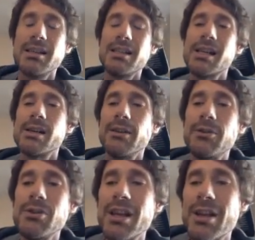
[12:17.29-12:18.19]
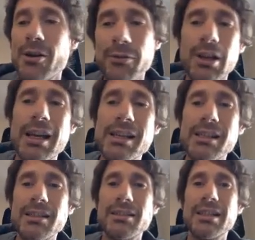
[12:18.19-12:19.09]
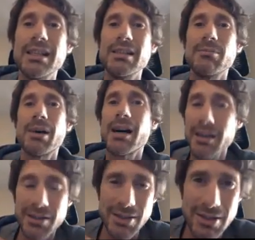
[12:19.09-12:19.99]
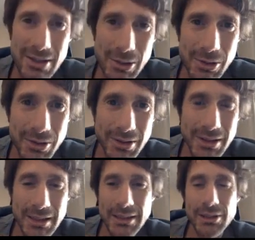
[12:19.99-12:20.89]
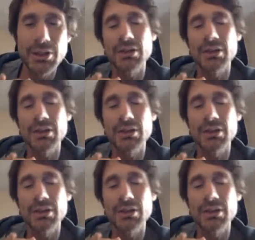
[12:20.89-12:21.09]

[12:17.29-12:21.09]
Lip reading: Now, if you then overlay the Parkinson's law, you